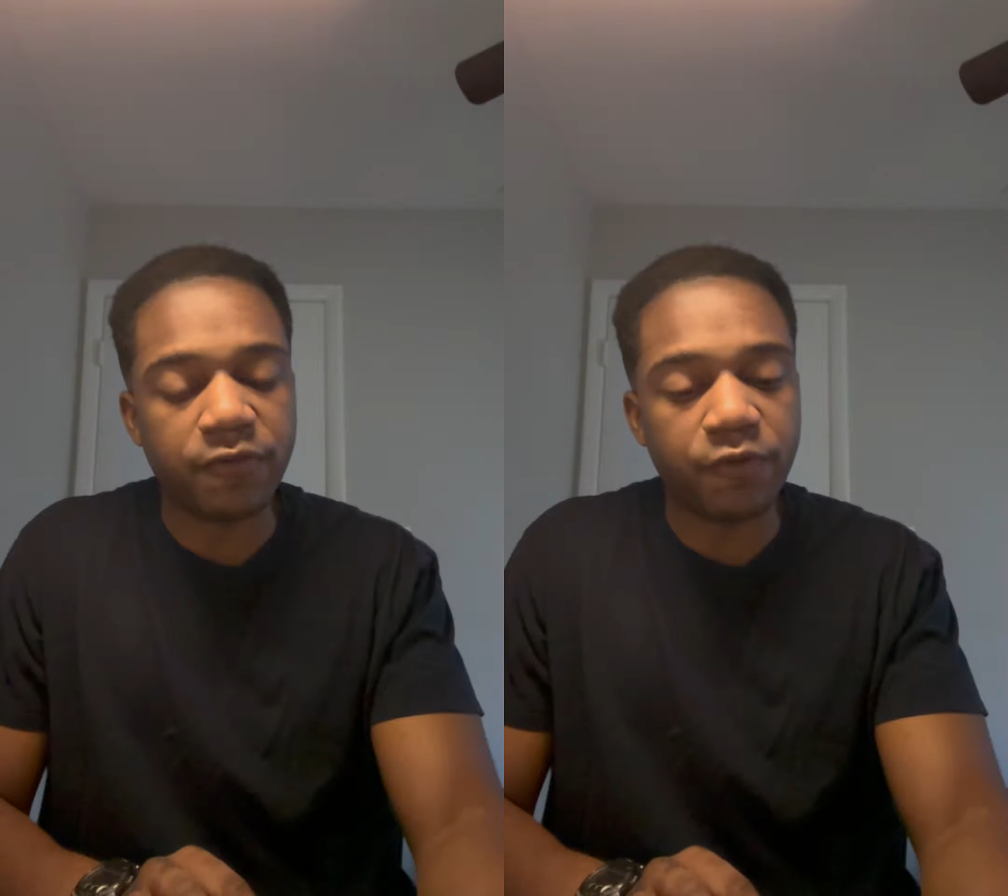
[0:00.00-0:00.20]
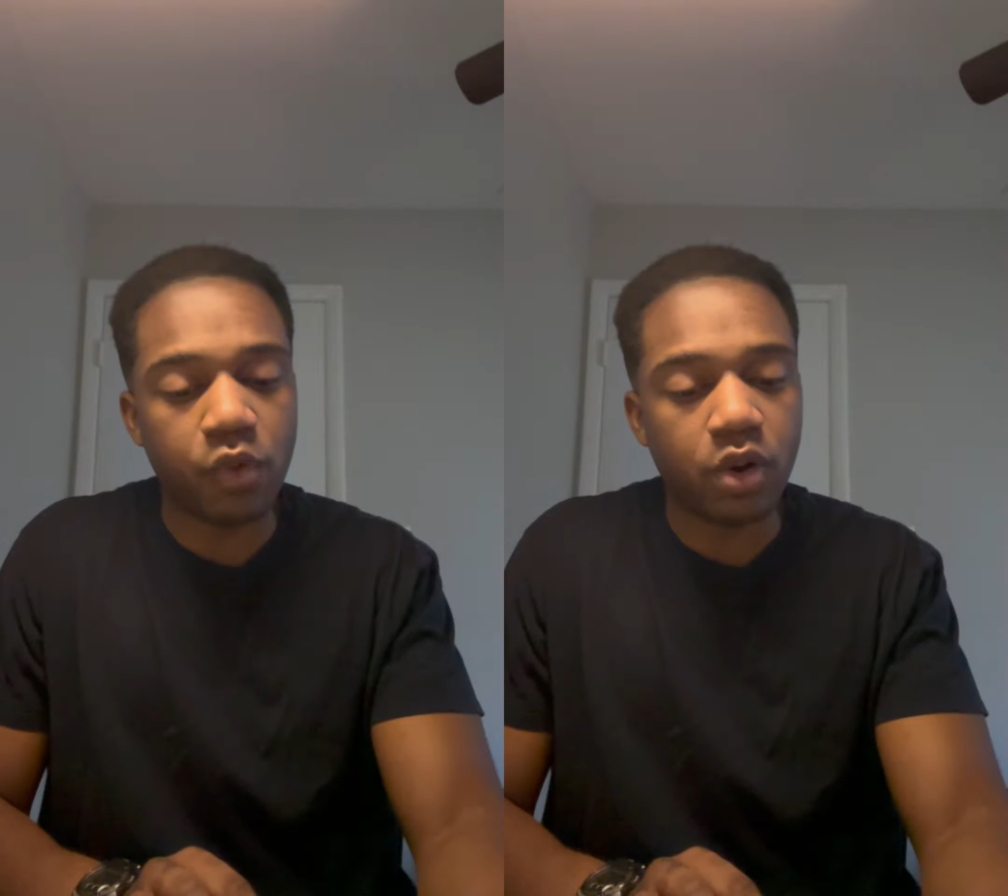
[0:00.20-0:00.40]

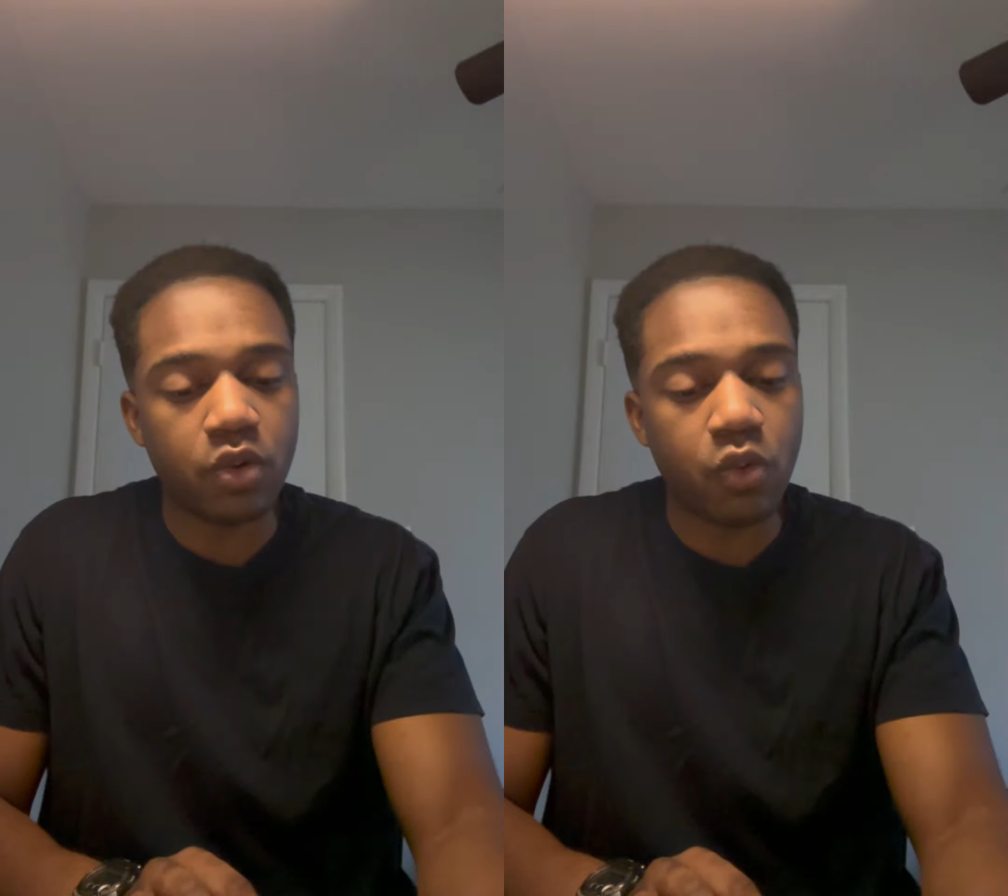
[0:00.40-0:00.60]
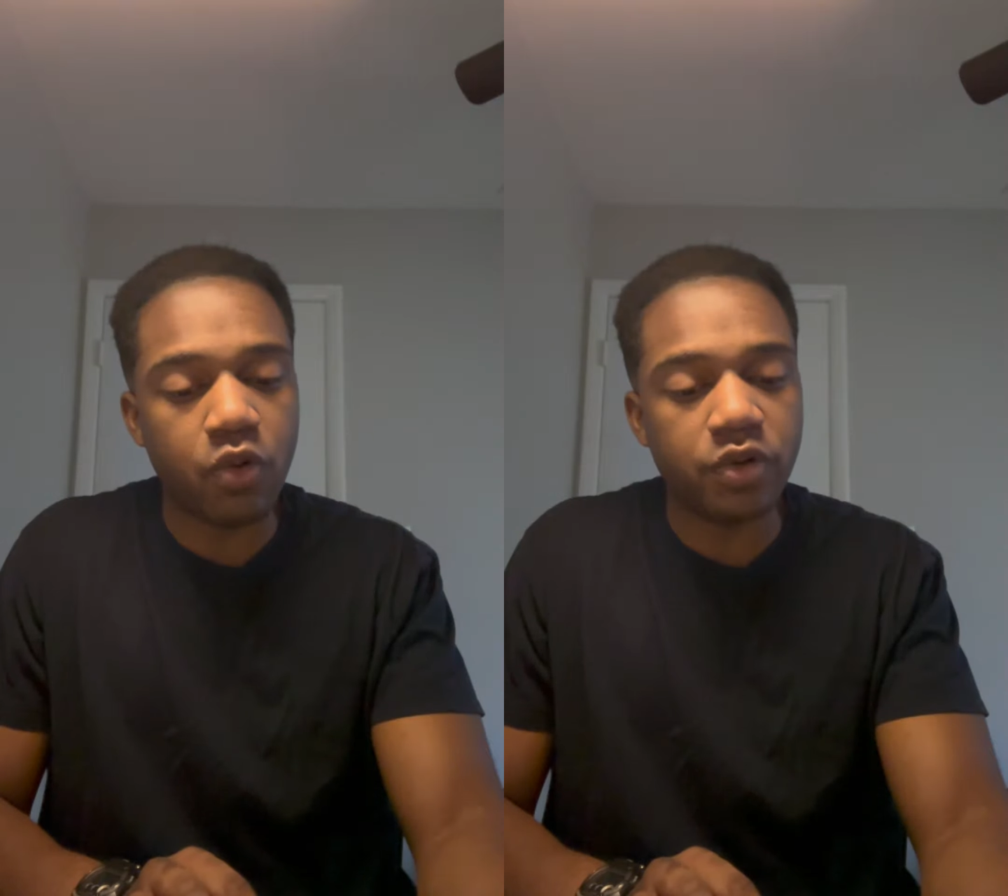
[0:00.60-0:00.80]
four
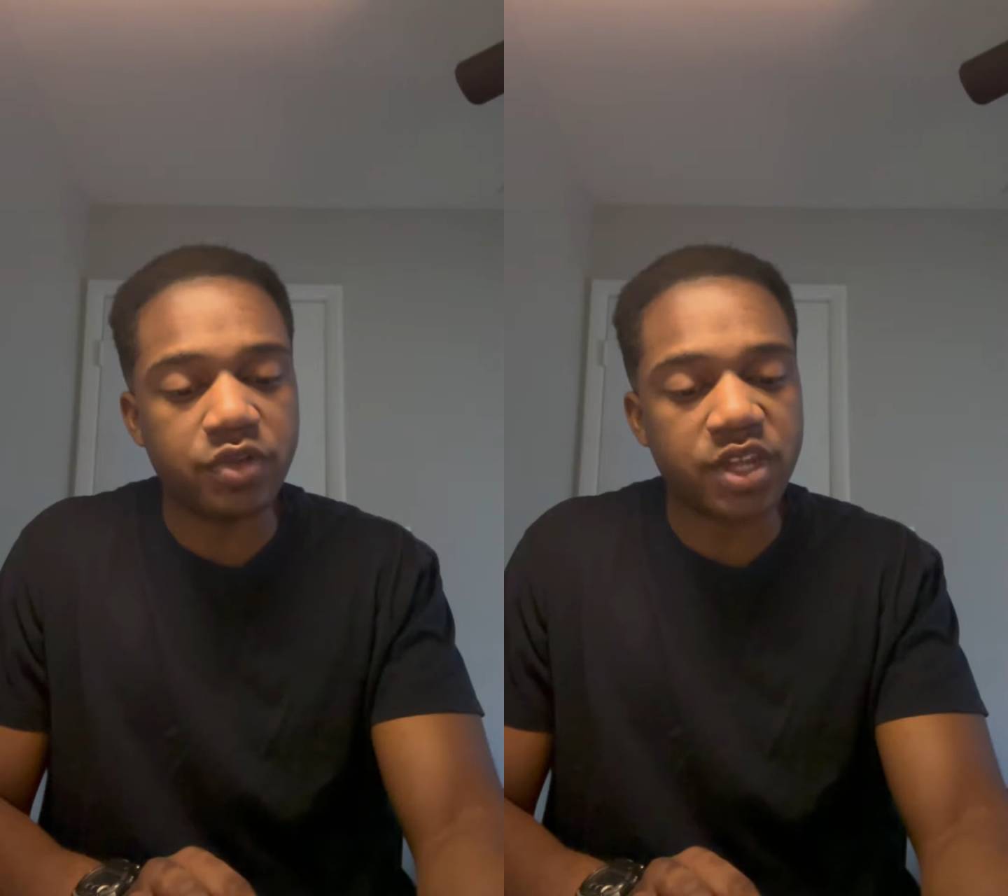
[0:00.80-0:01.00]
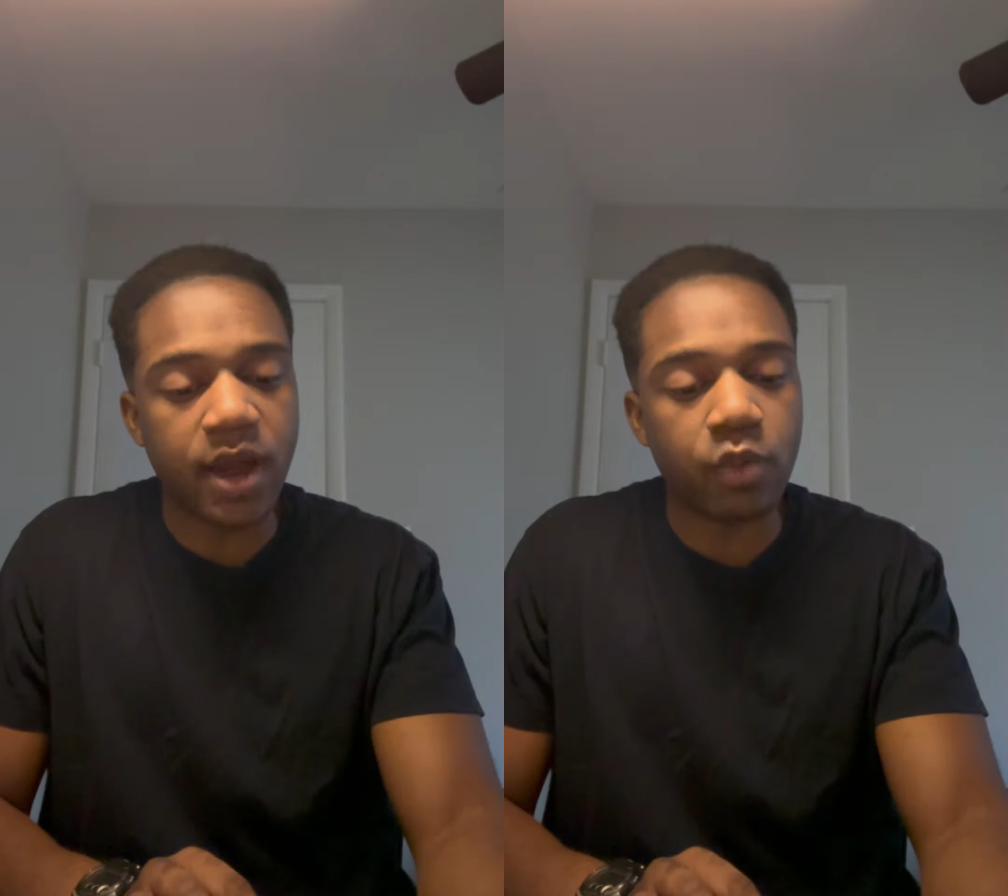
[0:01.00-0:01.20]

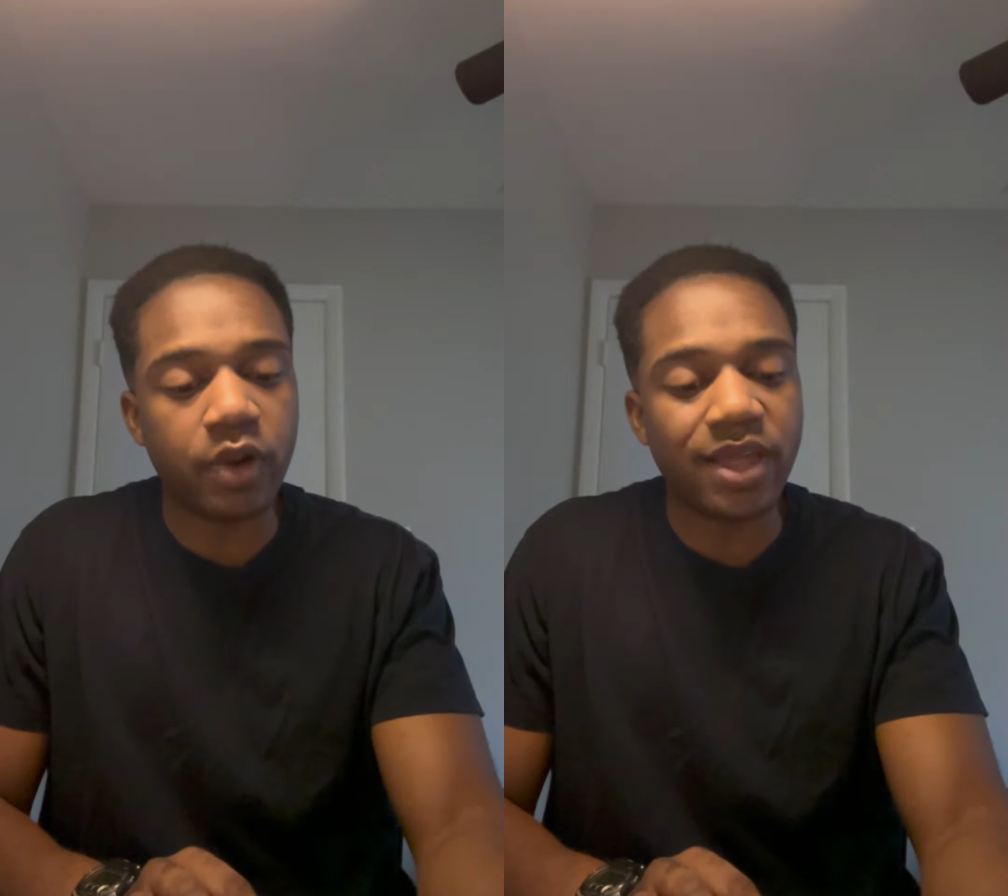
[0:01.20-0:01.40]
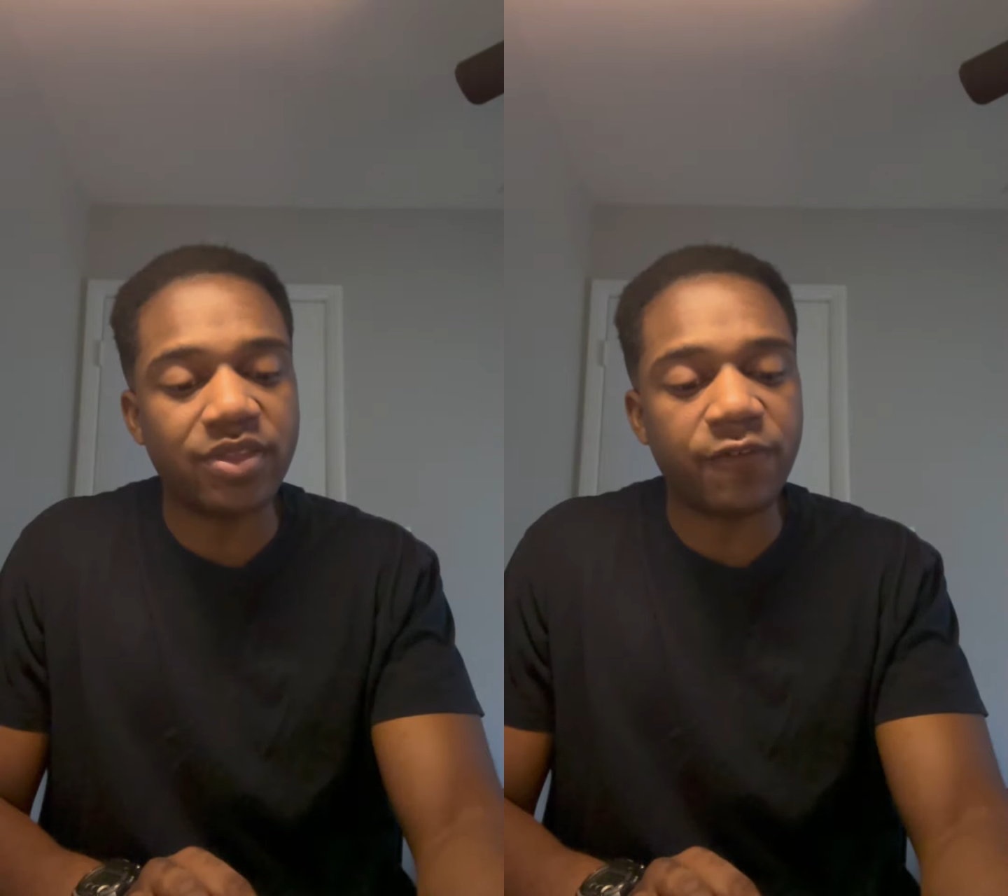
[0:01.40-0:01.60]
corners that were
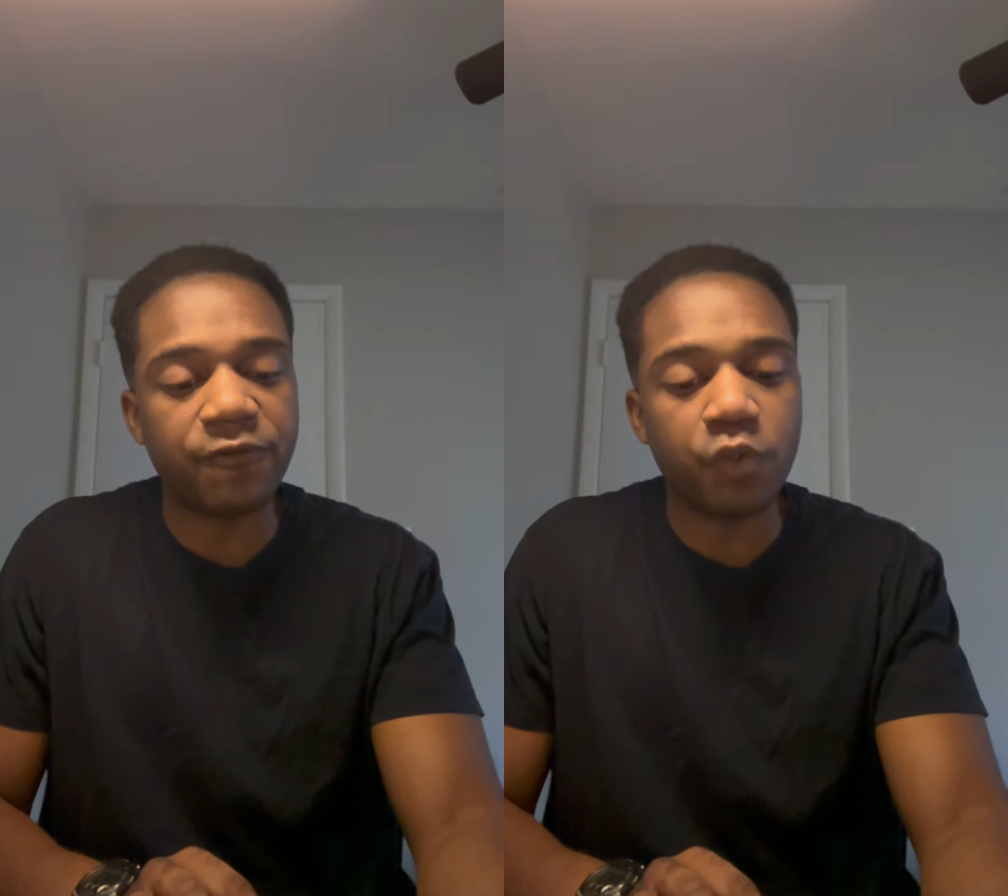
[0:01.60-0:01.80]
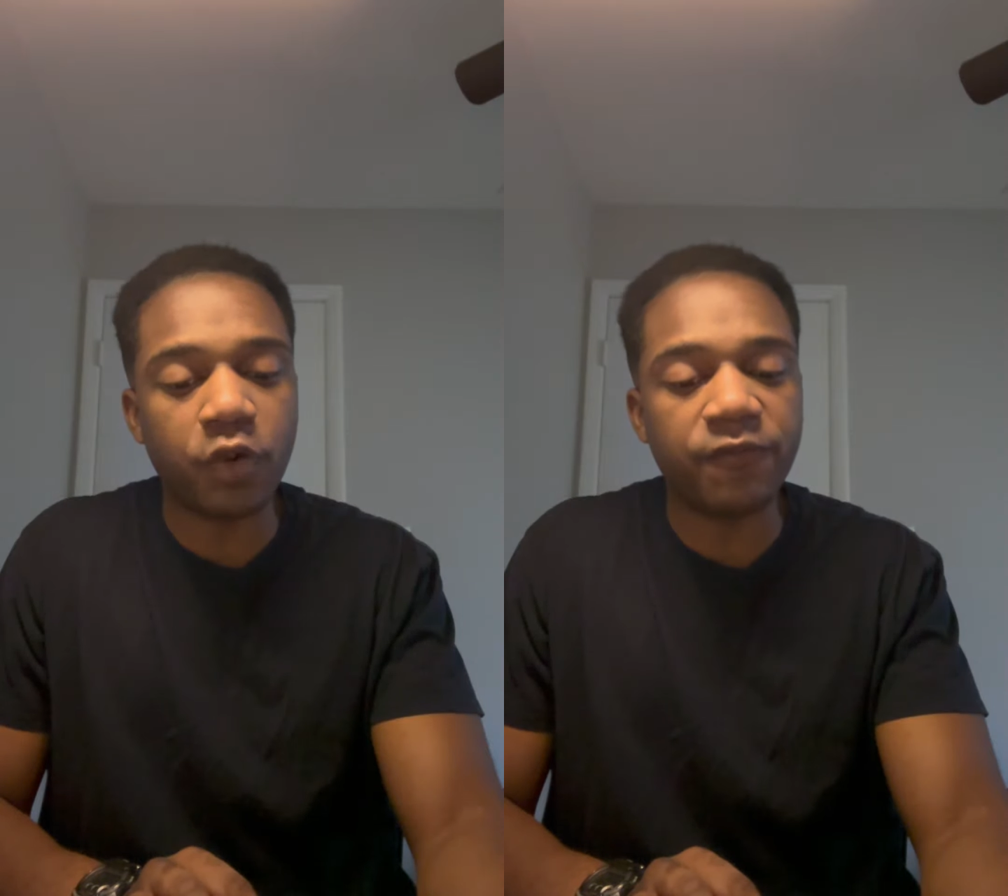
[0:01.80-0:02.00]
in the
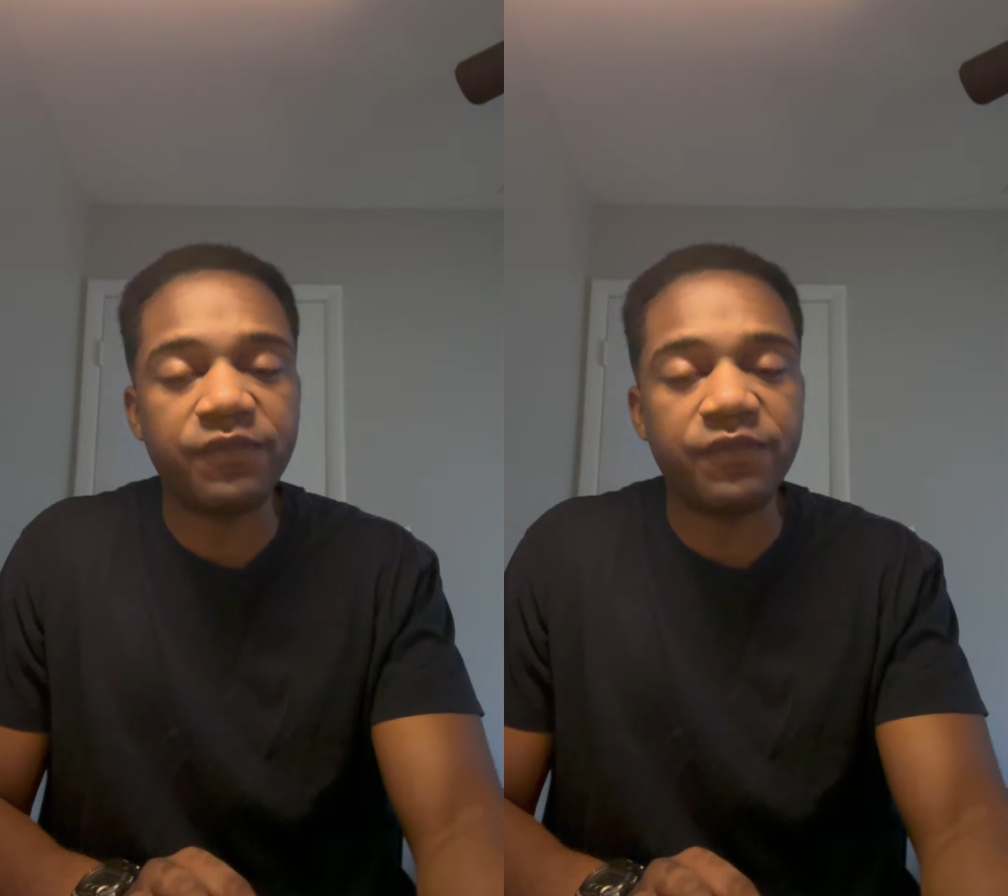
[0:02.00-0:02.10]
four